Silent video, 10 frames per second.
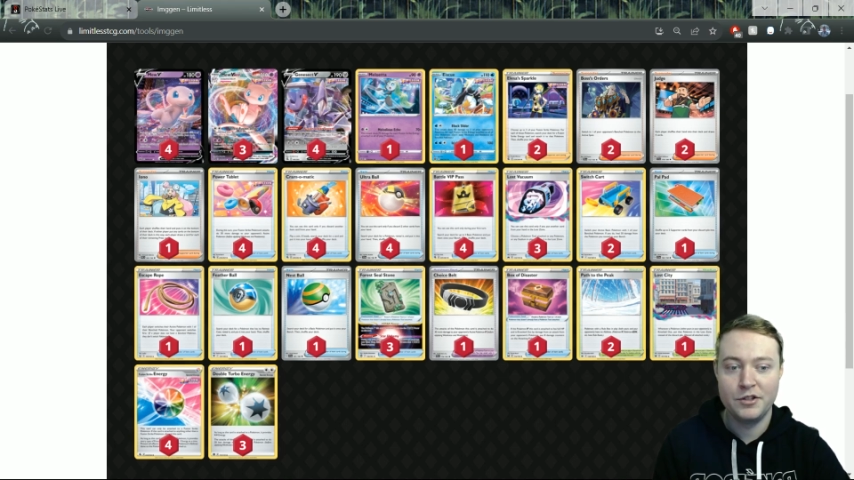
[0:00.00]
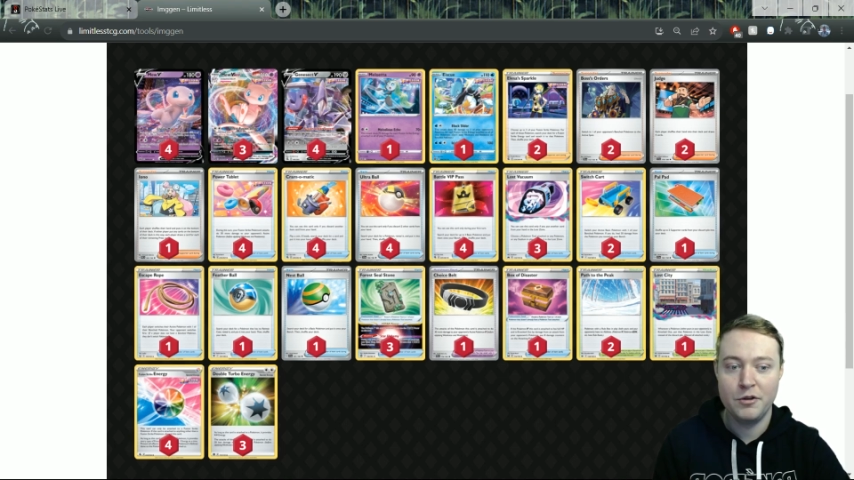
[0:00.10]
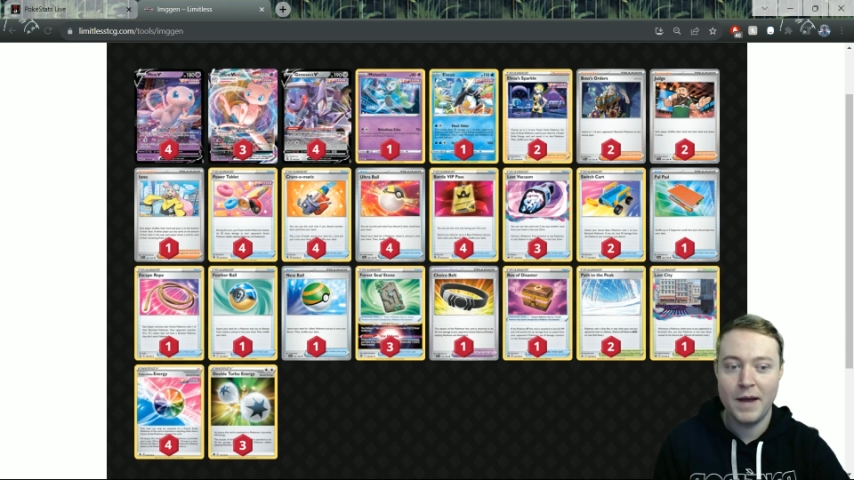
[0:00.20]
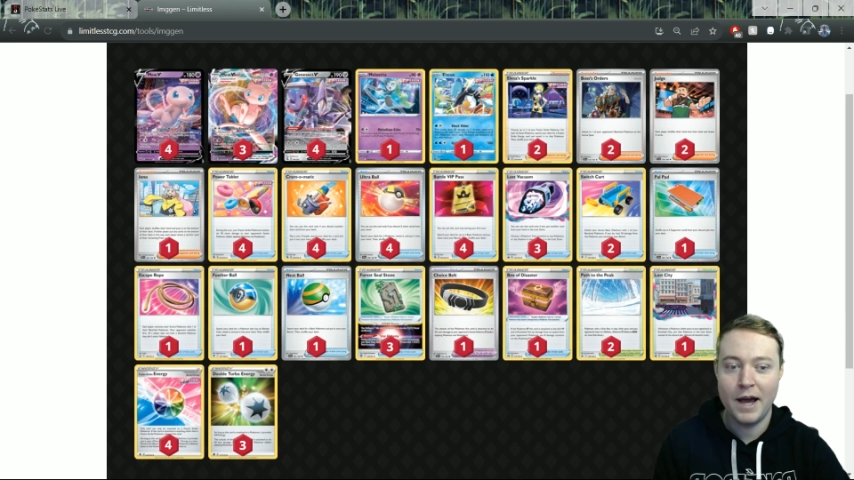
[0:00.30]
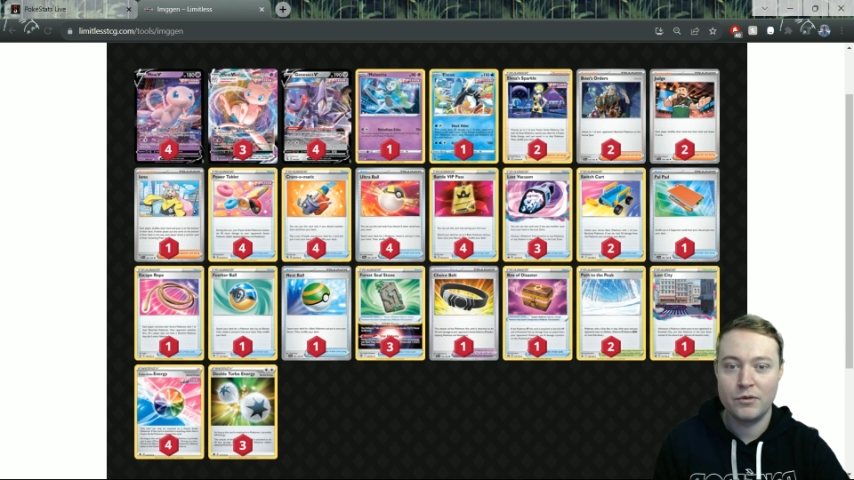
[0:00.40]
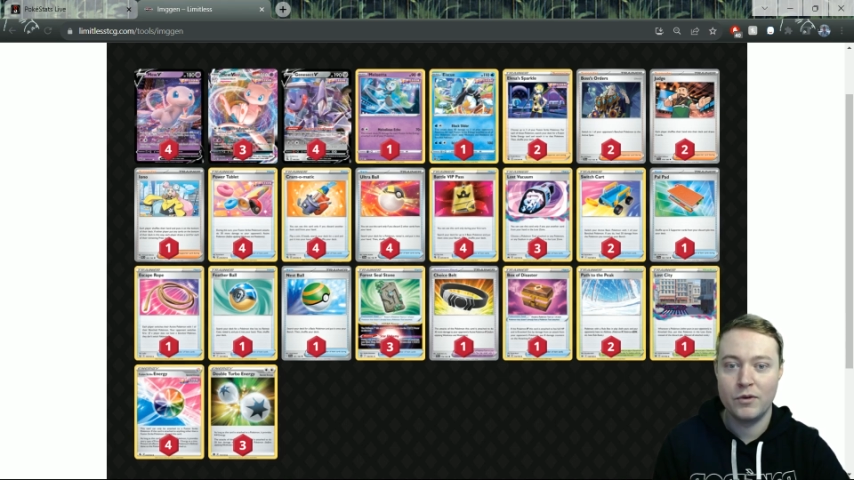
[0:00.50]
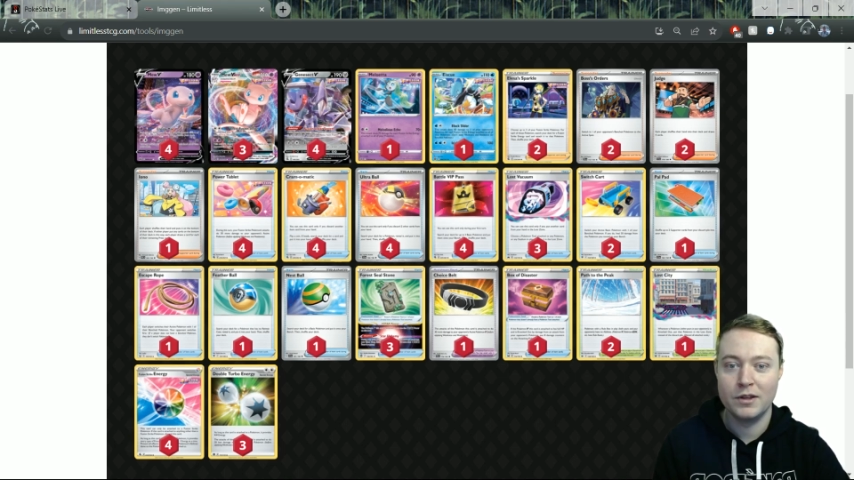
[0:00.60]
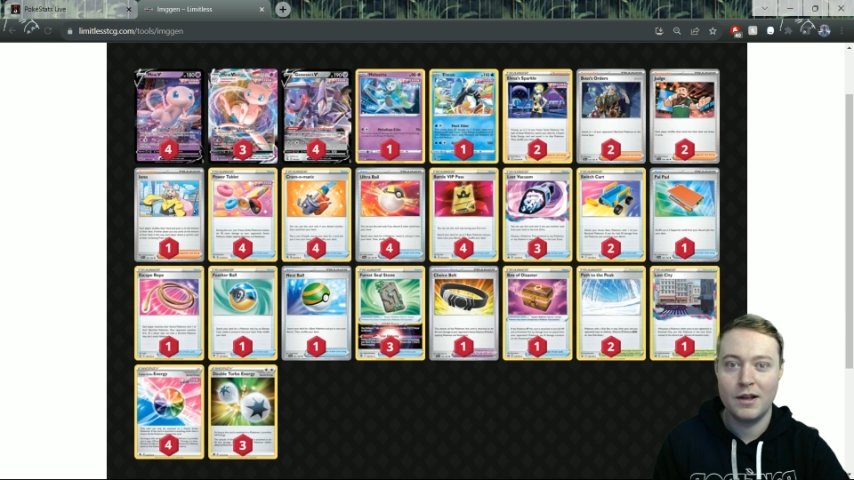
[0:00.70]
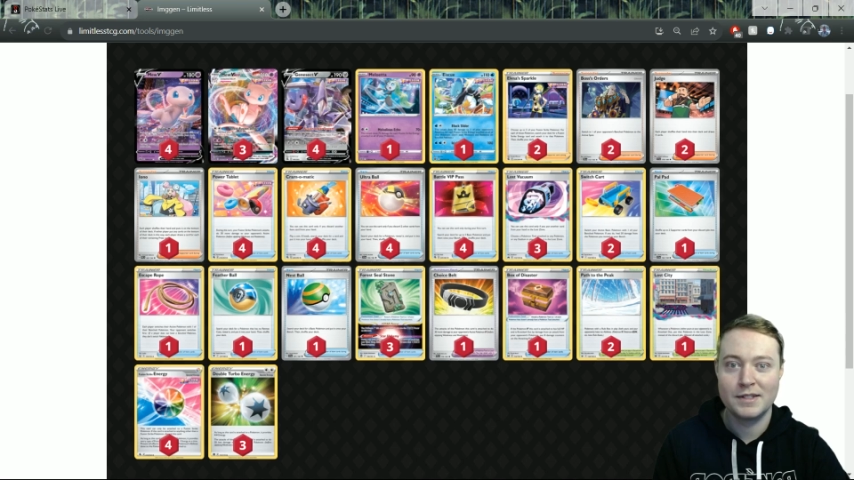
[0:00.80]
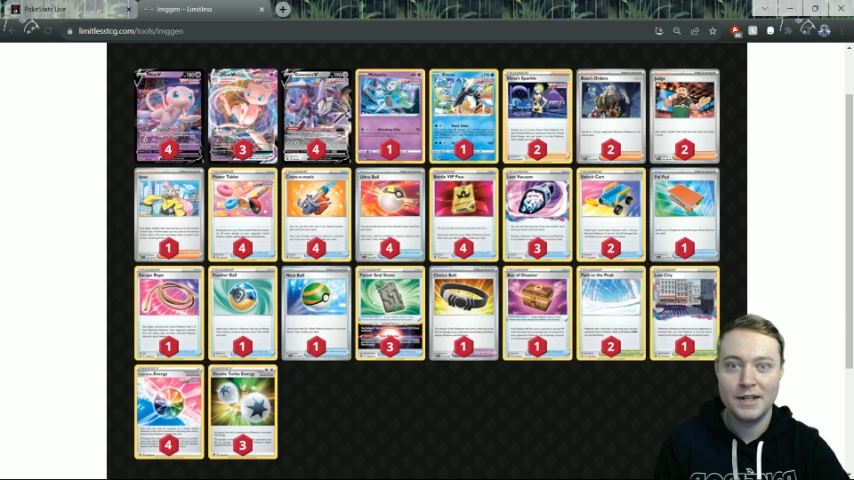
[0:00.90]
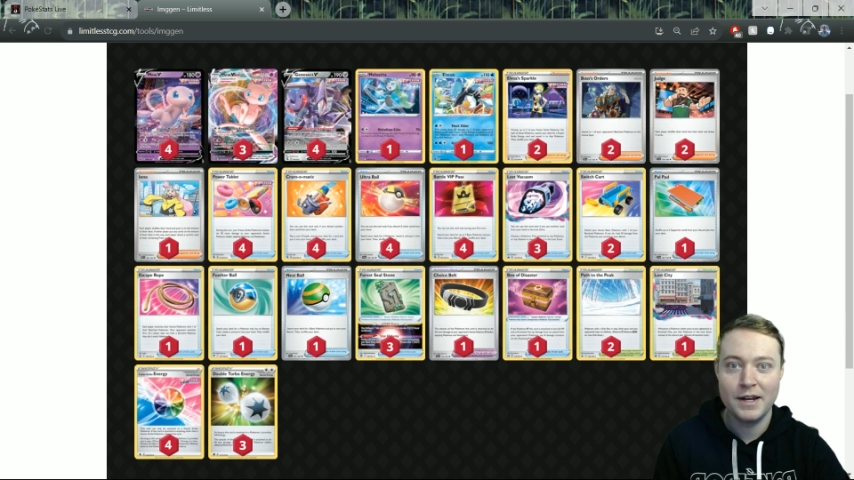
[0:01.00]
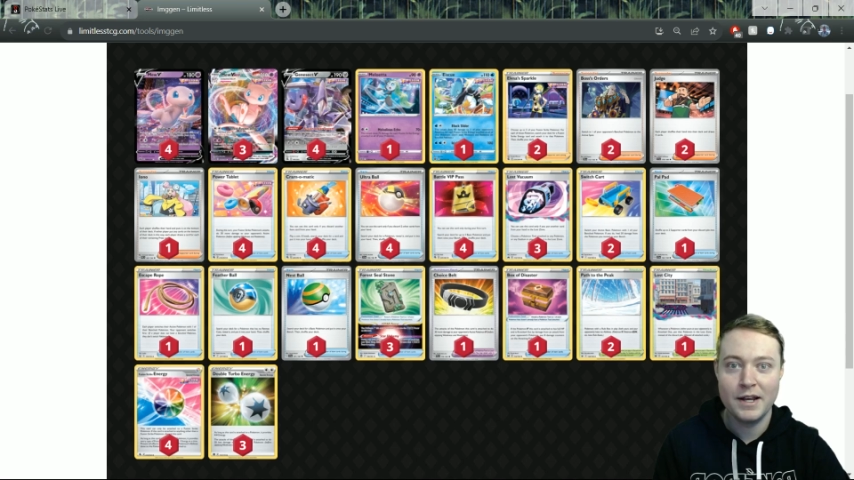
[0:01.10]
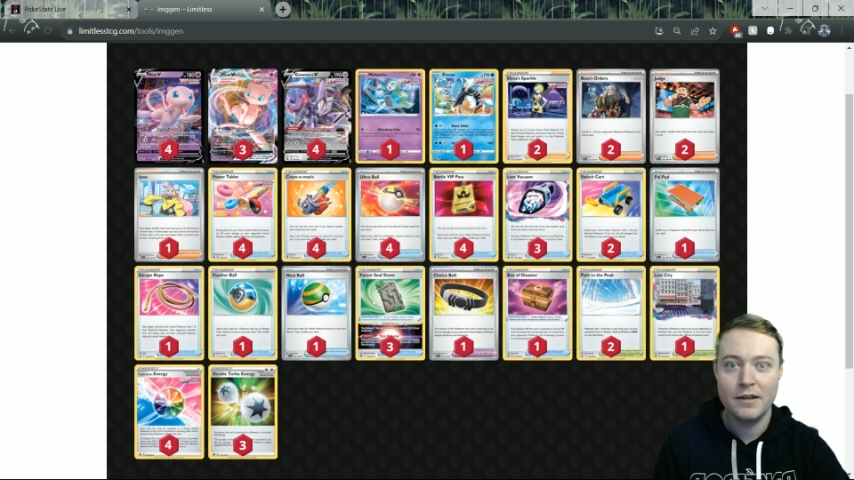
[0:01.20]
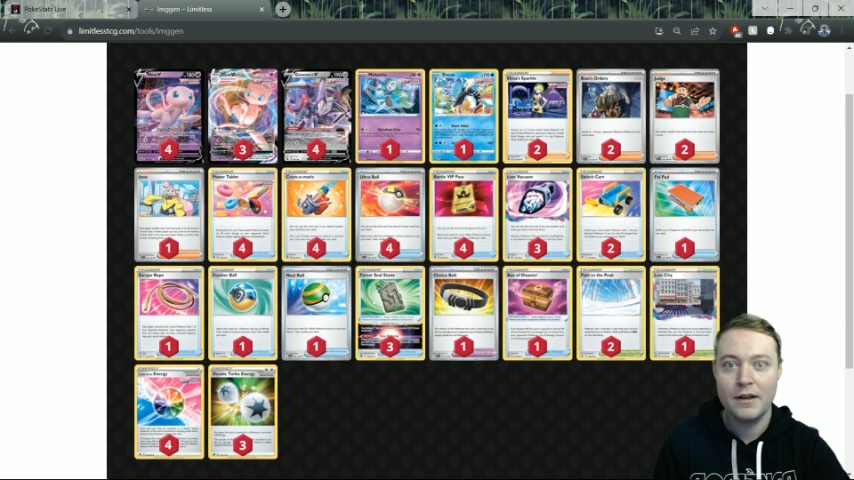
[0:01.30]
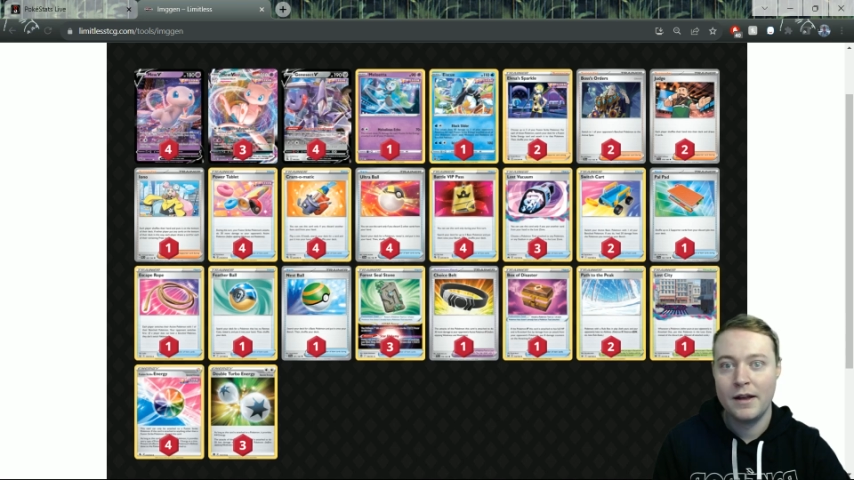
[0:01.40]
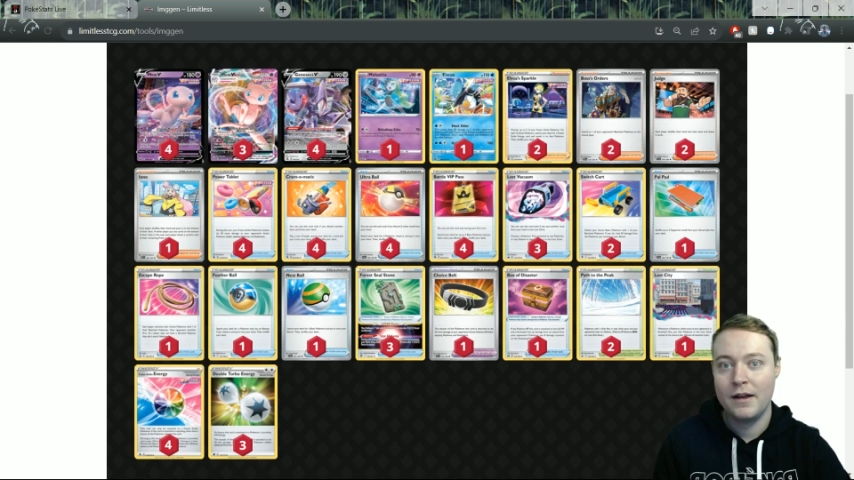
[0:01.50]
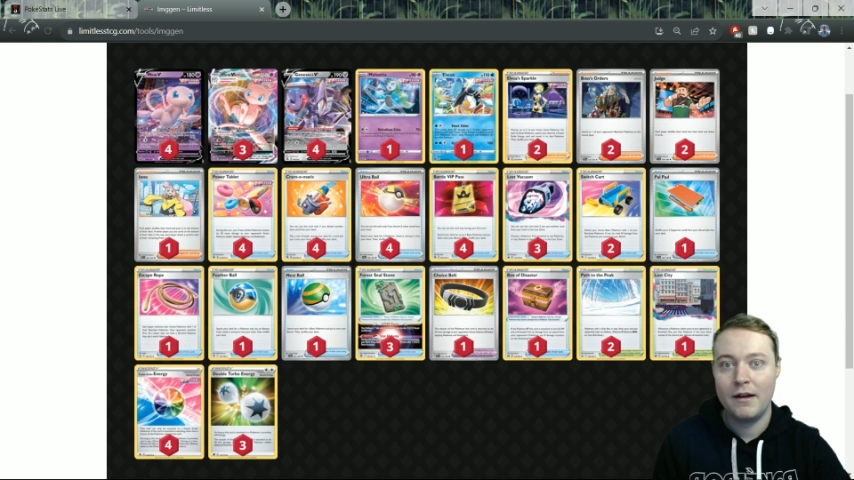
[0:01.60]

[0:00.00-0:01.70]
2-path, 1 Lost City.